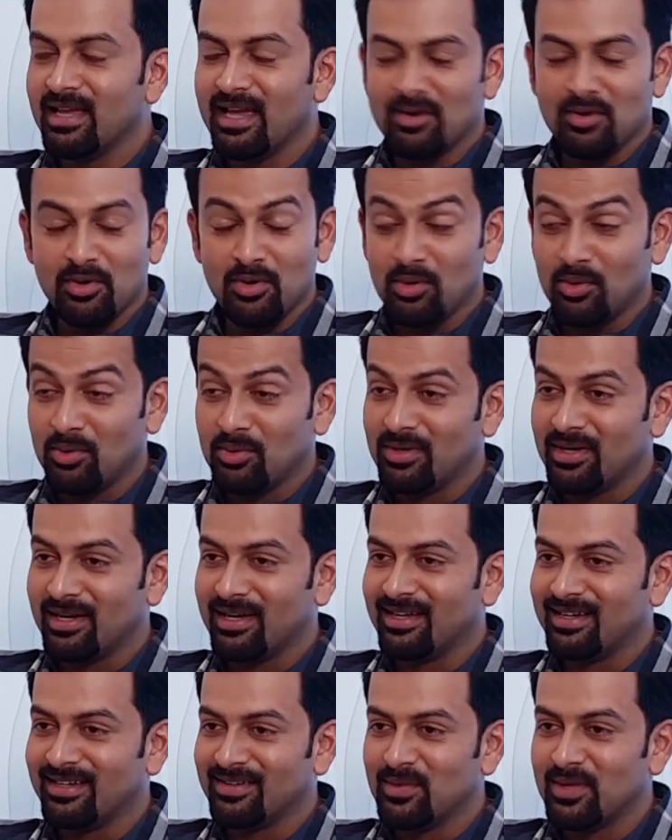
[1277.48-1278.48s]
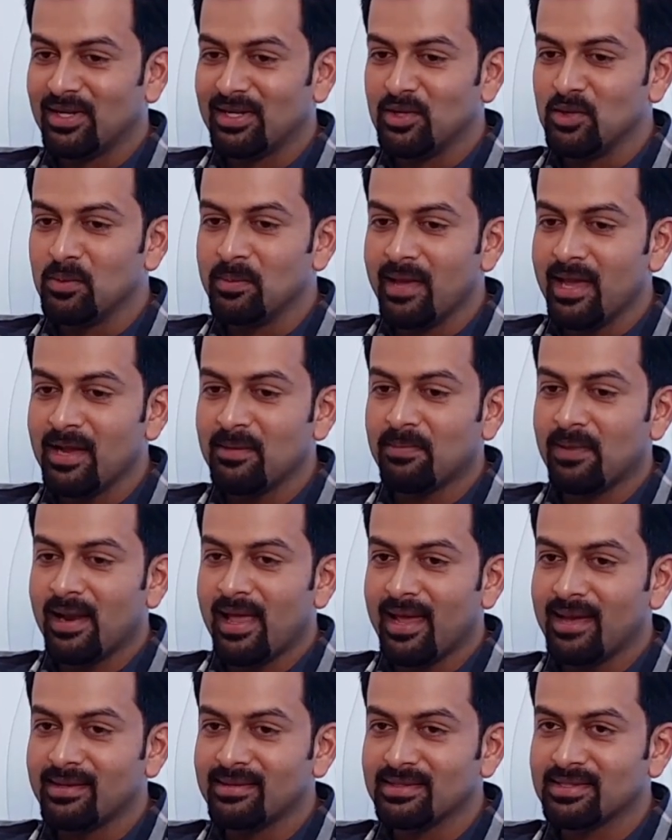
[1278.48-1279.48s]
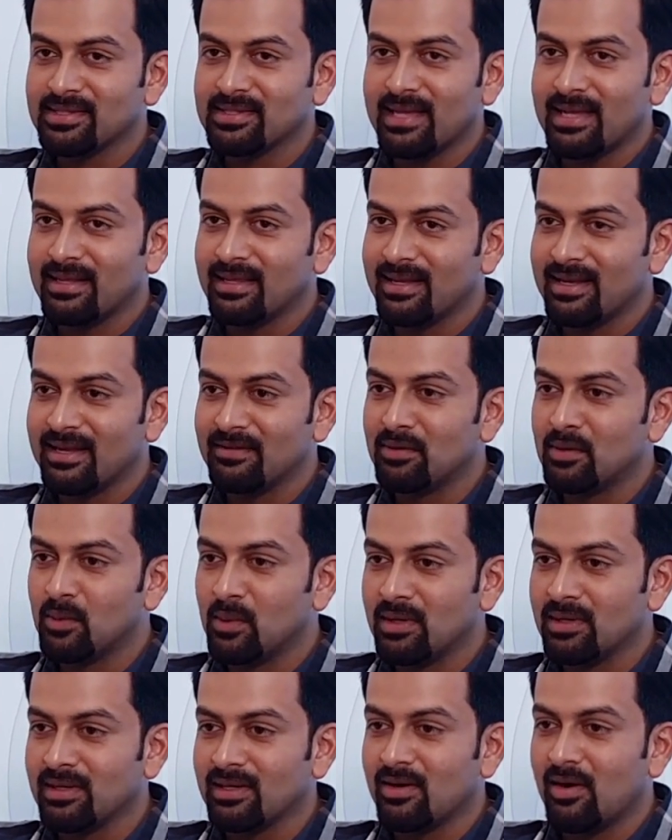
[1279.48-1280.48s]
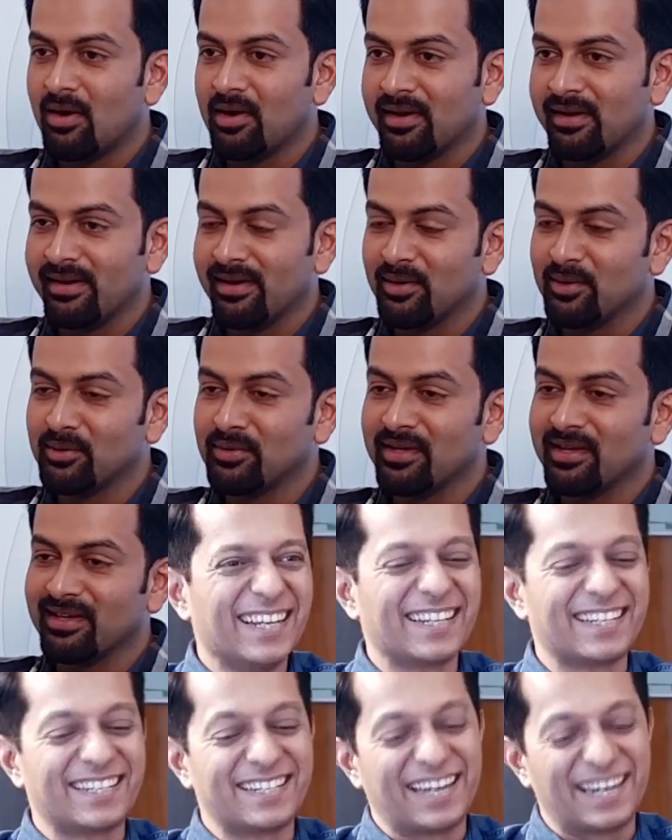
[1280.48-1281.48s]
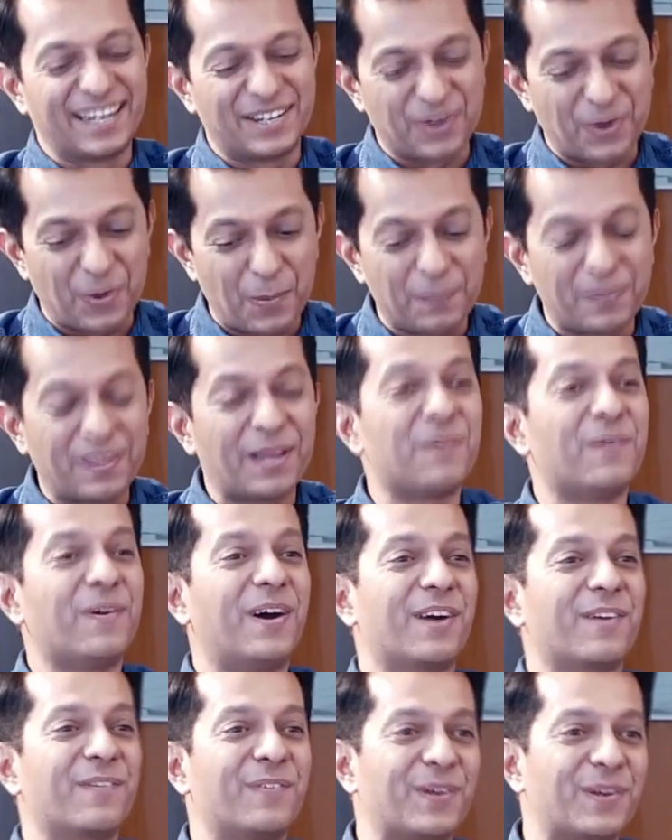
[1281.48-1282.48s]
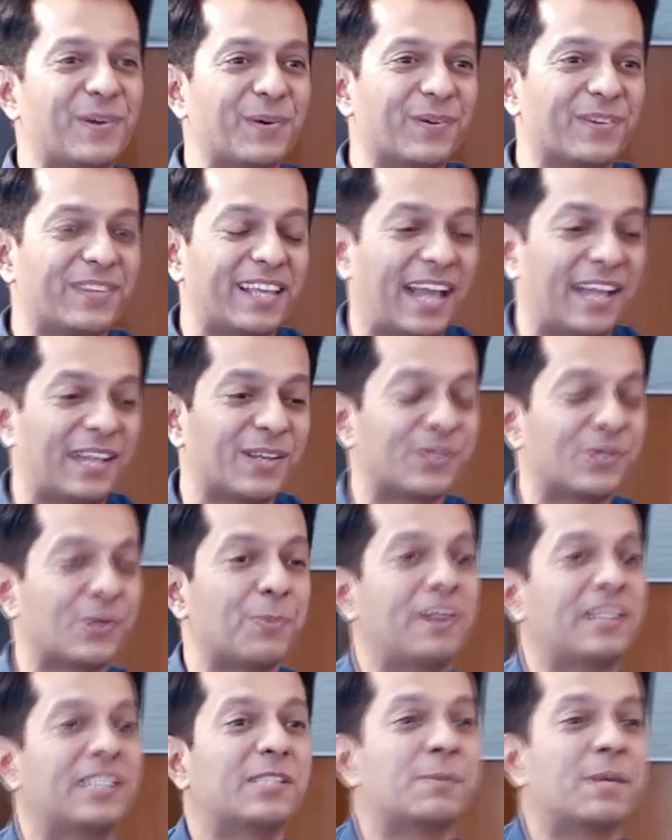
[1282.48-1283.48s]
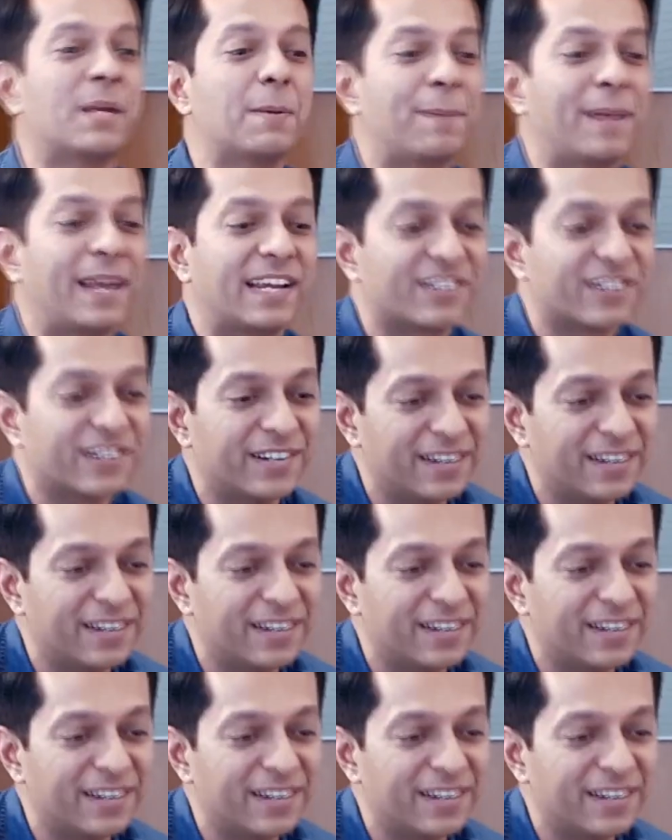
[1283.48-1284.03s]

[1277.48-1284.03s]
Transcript: don't know. Uh, well, you make plans and they never work accordingly, do they? Great. Hope they work for you. Thank you so much. It's been a pleasure.